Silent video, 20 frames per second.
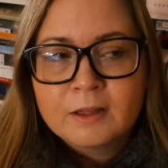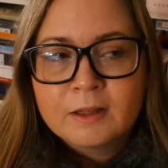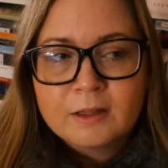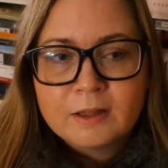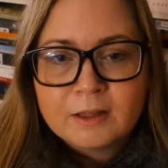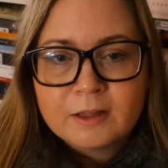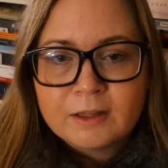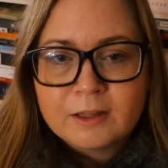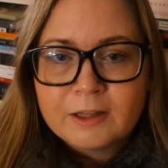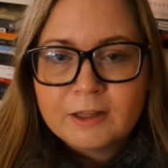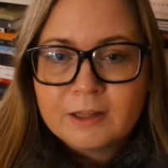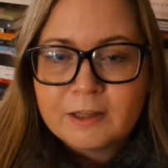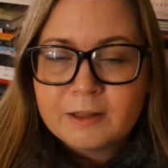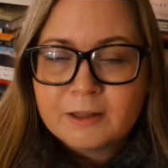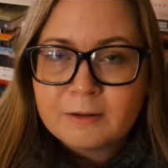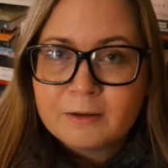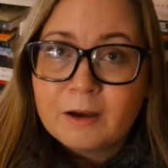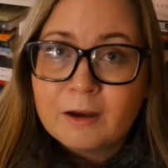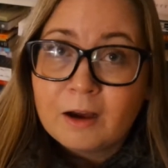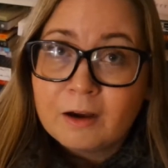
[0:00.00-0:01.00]

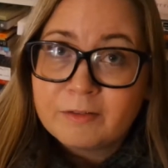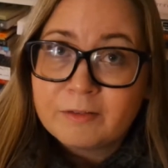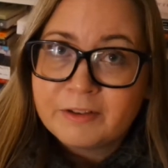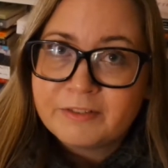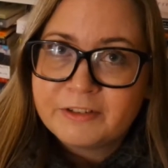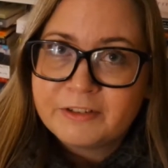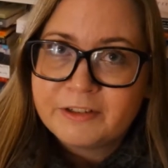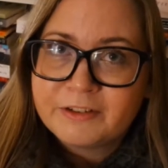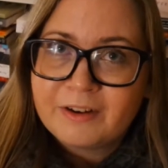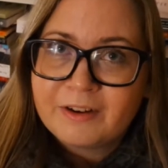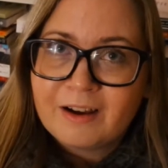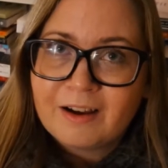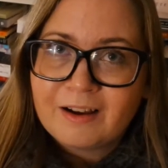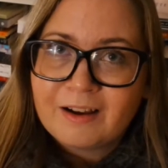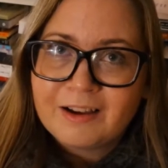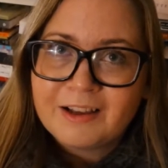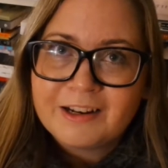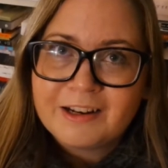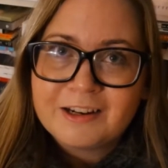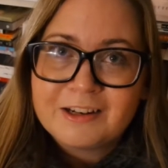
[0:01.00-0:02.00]
However,
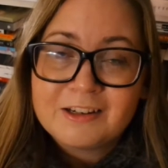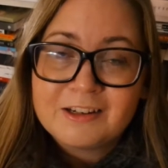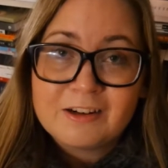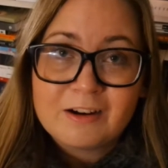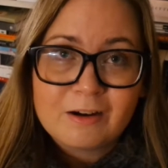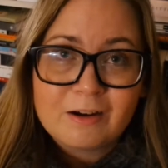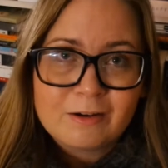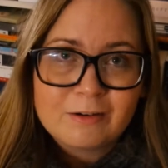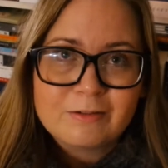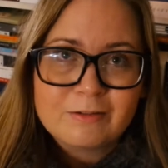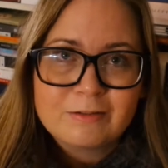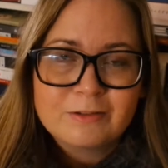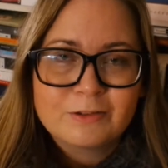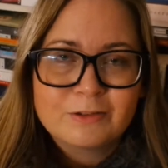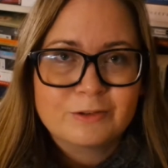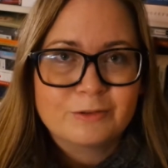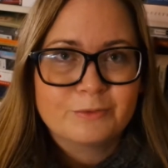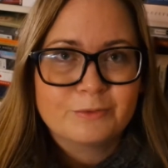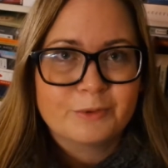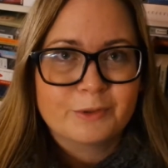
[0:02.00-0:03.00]
I love
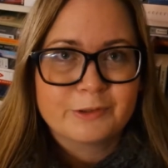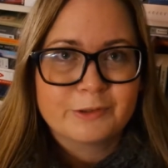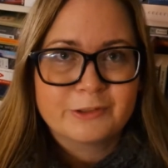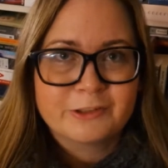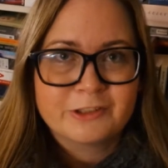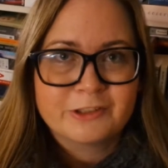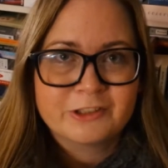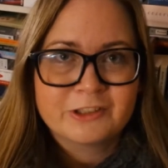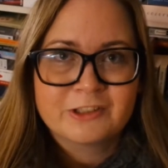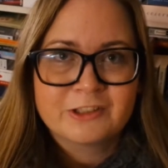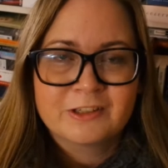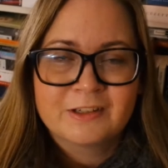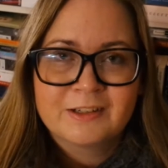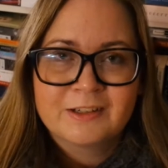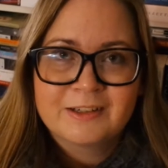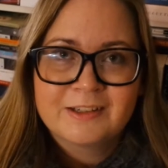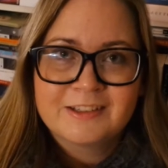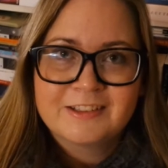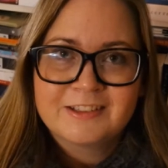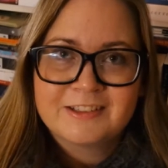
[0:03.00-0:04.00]
to watch
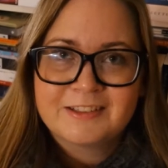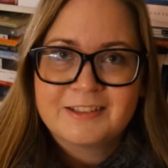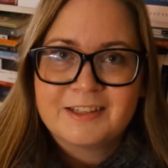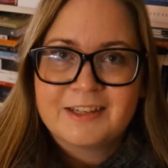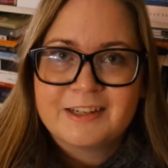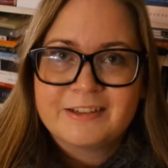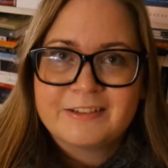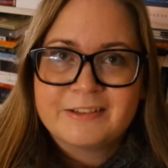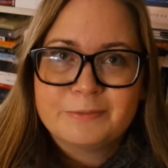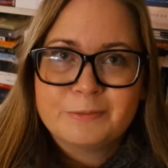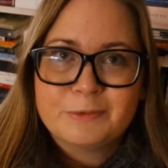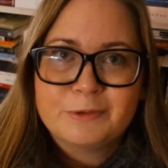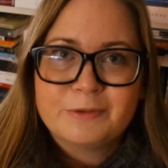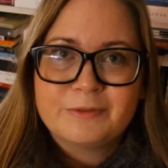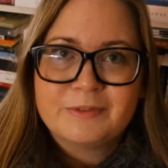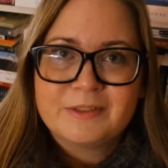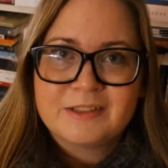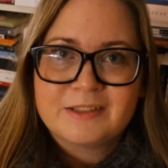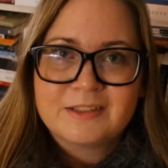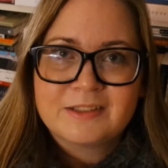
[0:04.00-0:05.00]
scary
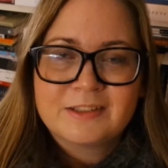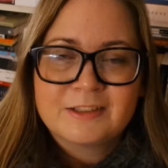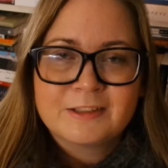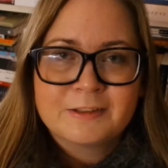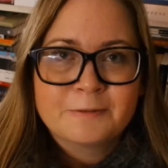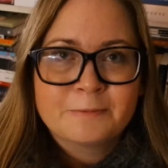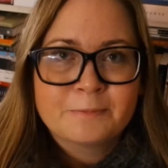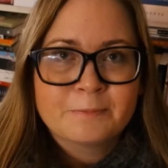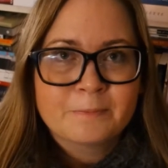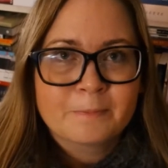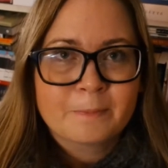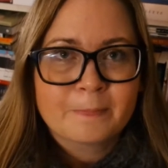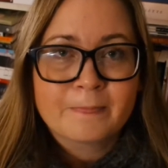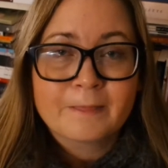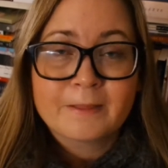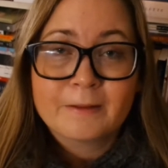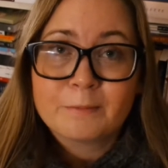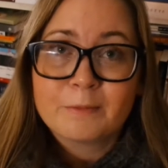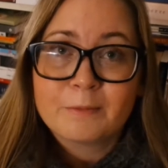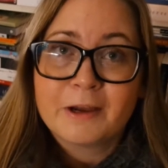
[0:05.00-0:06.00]
movies.
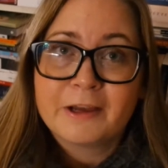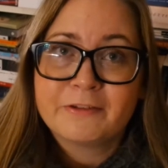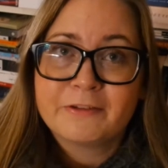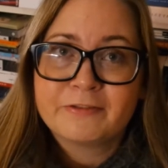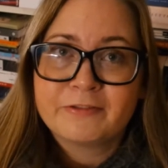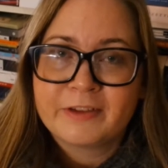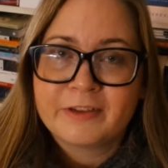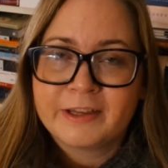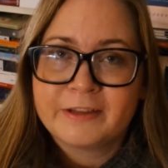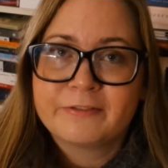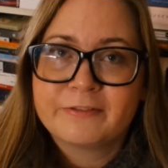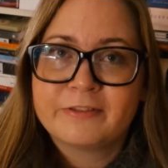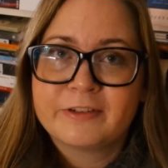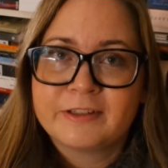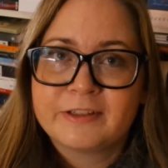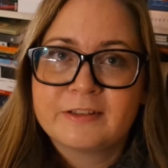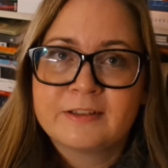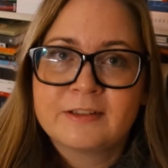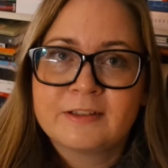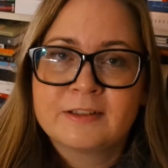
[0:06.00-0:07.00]
My
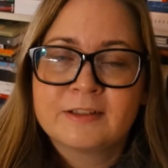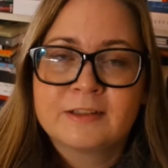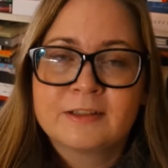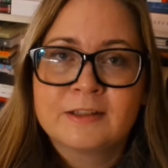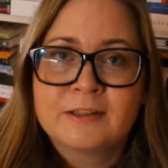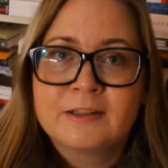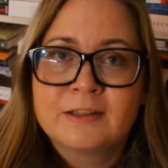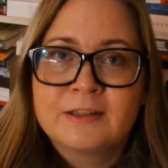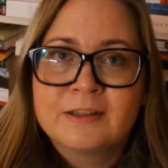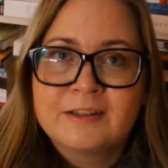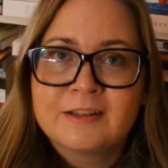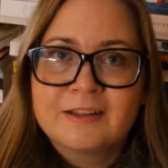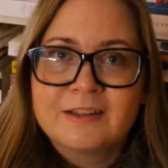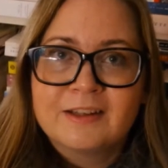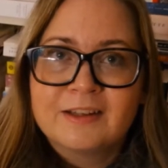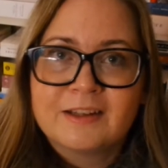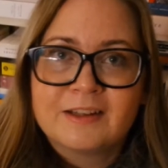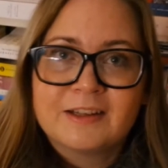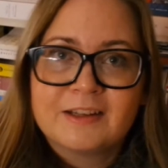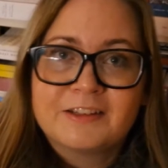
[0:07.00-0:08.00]
favorite
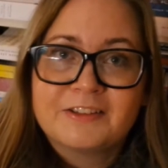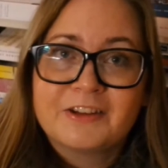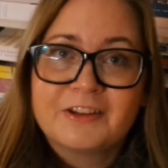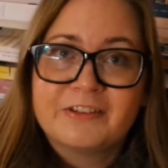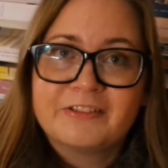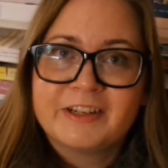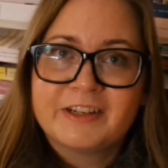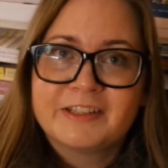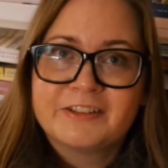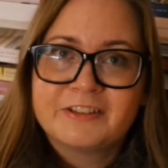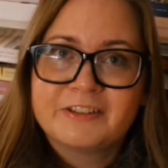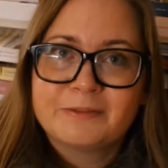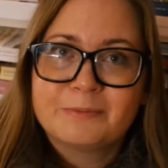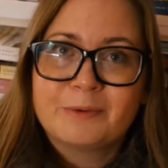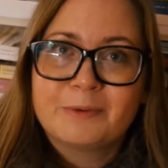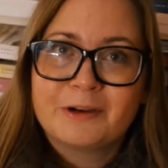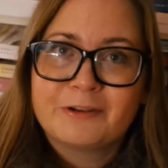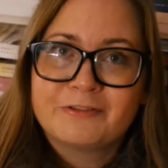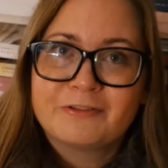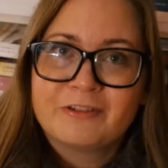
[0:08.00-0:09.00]
director
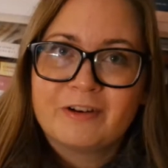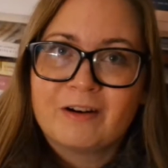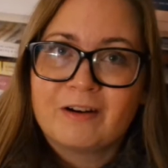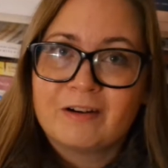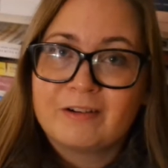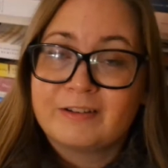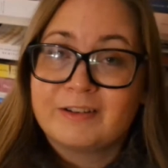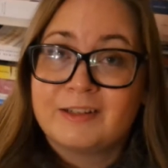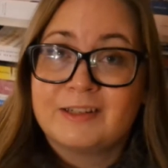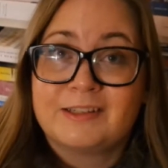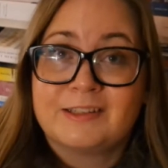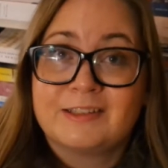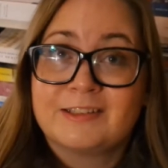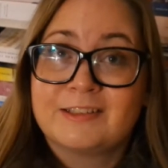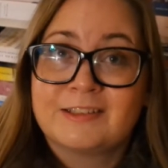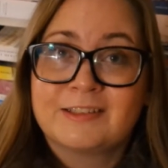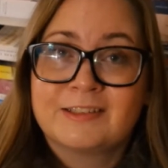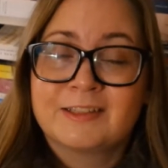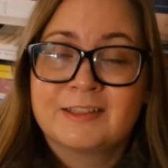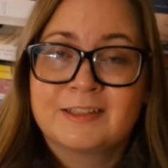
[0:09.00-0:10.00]
by far
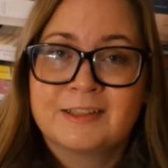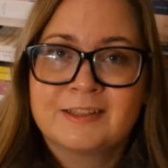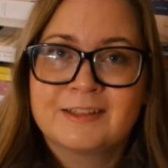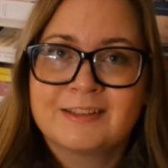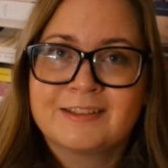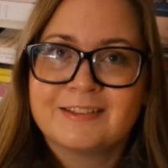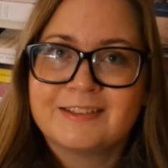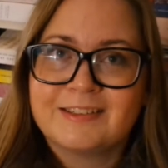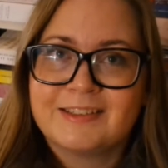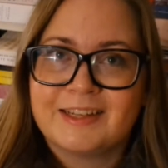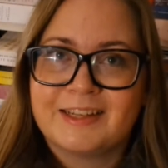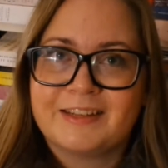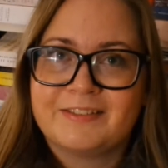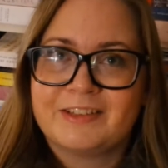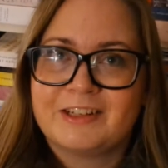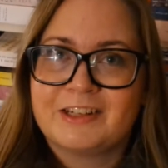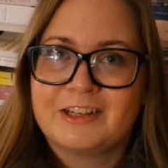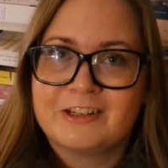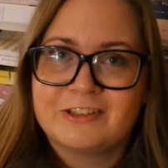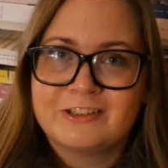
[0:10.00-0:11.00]
is
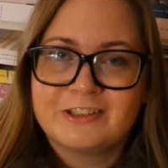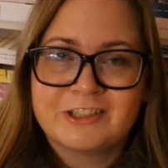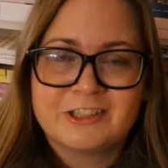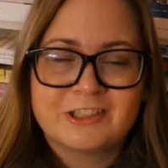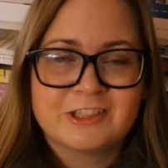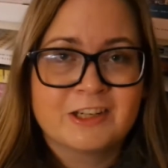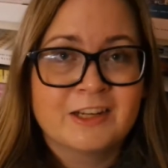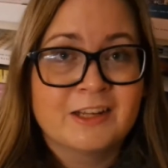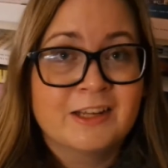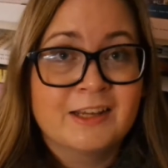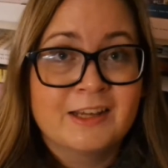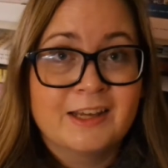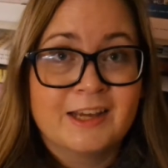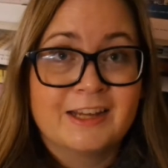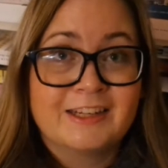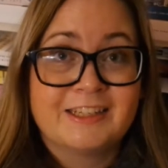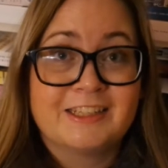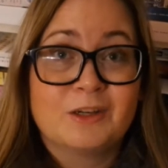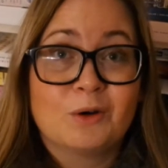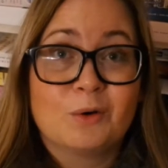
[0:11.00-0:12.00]
David Lynch,
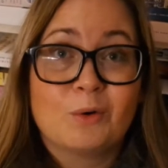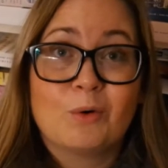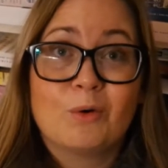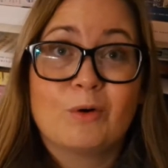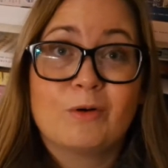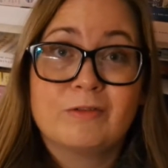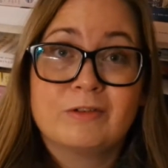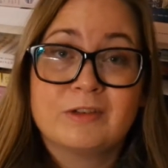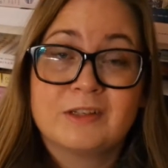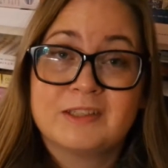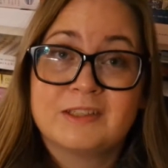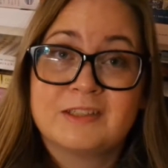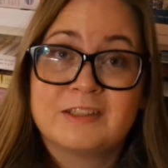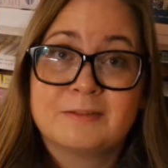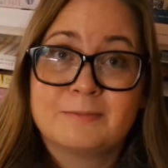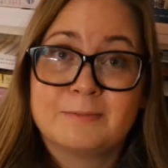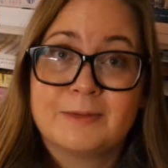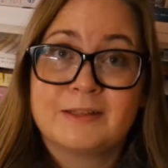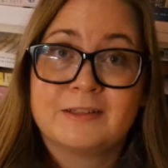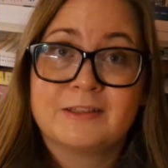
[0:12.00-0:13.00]
and he always
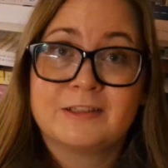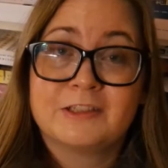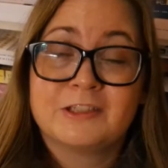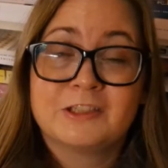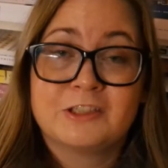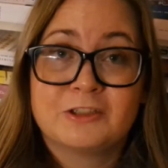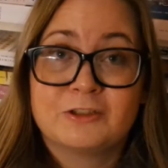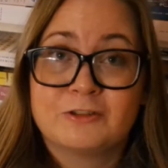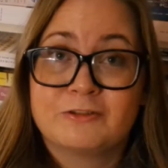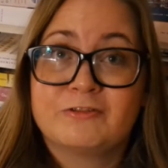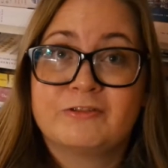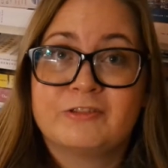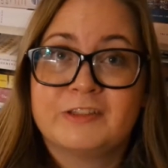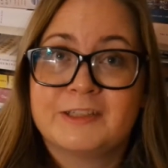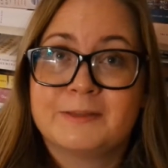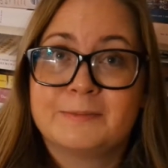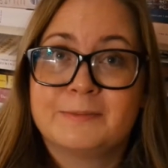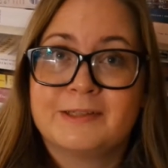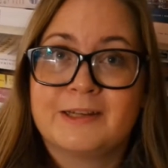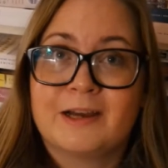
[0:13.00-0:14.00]
managed to
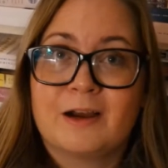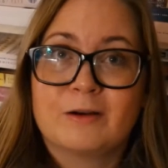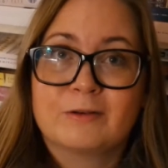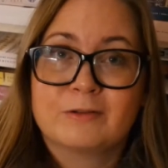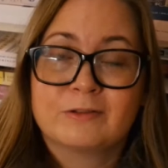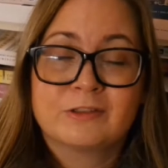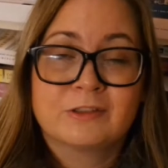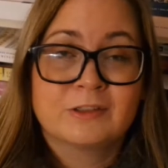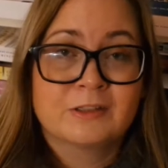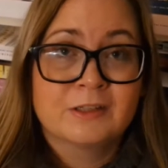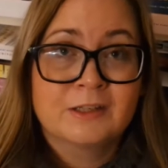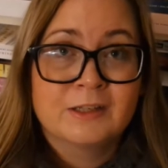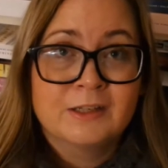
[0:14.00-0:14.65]
freak me out